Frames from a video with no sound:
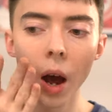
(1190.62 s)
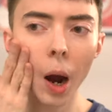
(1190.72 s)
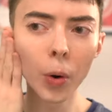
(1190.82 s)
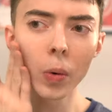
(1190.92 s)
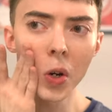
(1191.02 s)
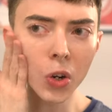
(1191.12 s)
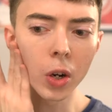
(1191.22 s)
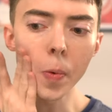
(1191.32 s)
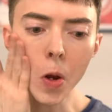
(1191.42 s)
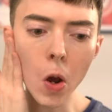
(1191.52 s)
I probably
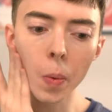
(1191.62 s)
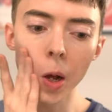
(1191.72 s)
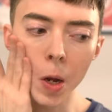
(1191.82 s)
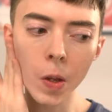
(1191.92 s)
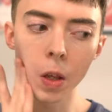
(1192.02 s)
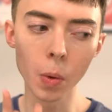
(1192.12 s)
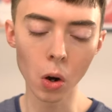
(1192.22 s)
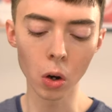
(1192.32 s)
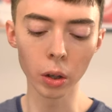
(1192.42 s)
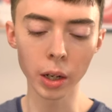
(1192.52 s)
shouldn't be applying them
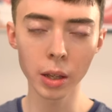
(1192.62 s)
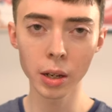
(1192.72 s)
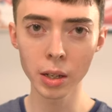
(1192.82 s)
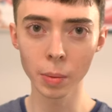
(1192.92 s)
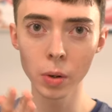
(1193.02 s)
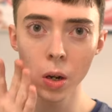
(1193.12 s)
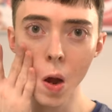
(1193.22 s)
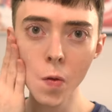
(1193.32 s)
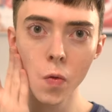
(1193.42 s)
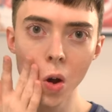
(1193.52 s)
all like this. I'm gonna
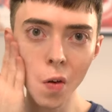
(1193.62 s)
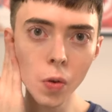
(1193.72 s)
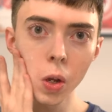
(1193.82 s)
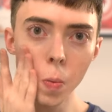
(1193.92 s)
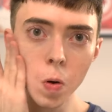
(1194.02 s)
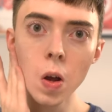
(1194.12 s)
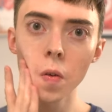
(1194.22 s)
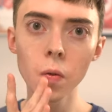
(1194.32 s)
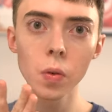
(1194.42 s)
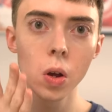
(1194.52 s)
have, I feel like I'm gonna
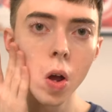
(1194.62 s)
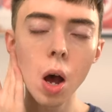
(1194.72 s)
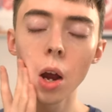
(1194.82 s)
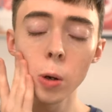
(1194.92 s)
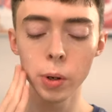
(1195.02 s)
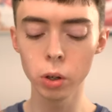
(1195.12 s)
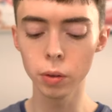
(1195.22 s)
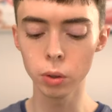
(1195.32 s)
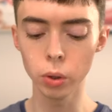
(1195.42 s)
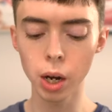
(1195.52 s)
have, I hope I don't
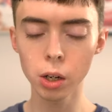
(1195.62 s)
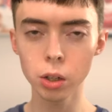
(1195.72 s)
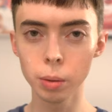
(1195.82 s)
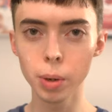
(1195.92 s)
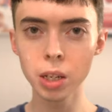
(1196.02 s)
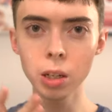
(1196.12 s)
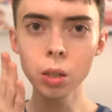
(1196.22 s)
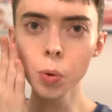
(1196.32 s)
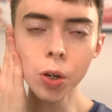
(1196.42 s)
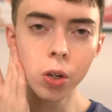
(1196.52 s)
have a reaction. My
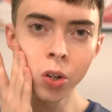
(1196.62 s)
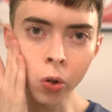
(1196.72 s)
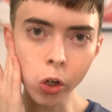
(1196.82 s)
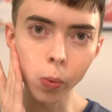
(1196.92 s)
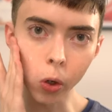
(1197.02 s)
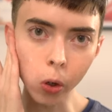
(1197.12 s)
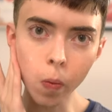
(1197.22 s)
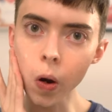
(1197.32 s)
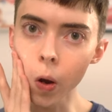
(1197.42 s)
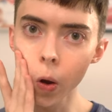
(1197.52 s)
skin's pretty durable,
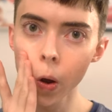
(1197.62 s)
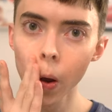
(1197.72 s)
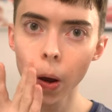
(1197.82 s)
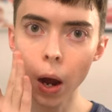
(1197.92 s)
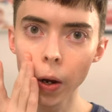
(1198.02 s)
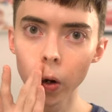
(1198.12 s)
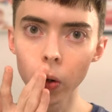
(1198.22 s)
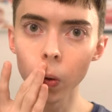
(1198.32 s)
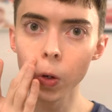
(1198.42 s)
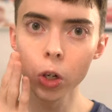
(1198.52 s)
but I
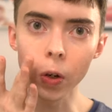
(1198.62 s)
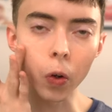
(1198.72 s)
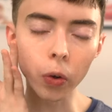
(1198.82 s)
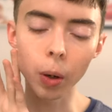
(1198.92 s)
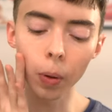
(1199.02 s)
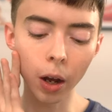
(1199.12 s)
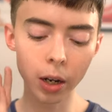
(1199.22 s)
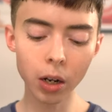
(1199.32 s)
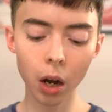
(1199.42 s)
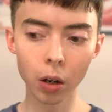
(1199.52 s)
don't generally apply a
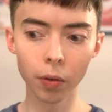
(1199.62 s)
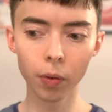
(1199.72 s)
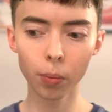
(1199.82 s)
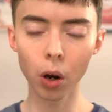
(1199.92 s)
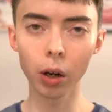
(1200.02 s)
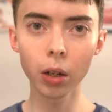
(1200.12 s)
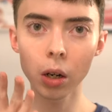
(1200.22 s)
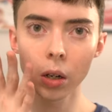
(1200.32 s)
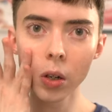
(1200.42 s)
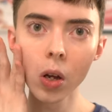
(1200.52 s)
ton of products
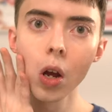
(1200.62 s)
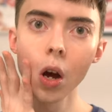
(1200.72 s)
on